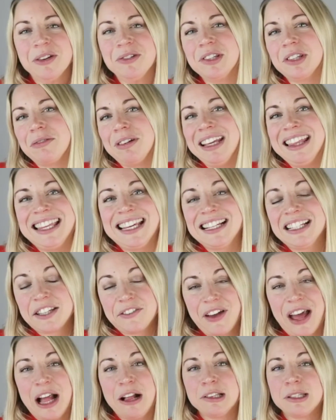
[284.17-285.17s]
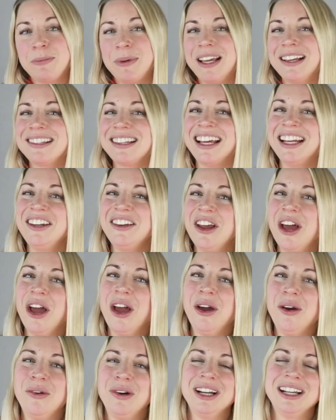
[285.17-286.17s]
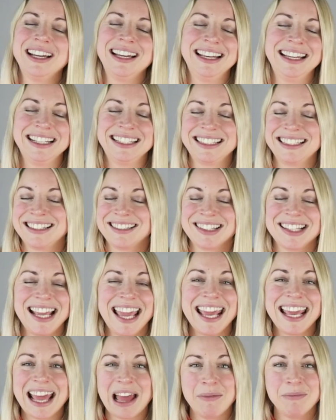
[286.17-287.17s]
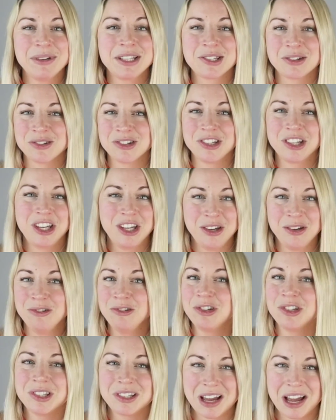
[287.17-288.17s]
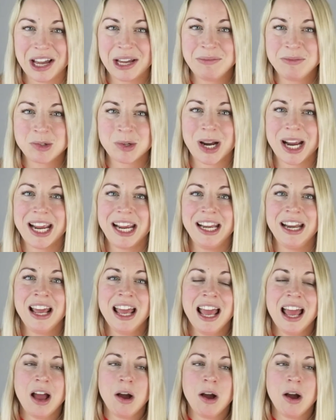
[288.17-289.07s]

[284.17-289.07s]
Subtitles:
3 things have helped, because I know it can be such a huge time drain.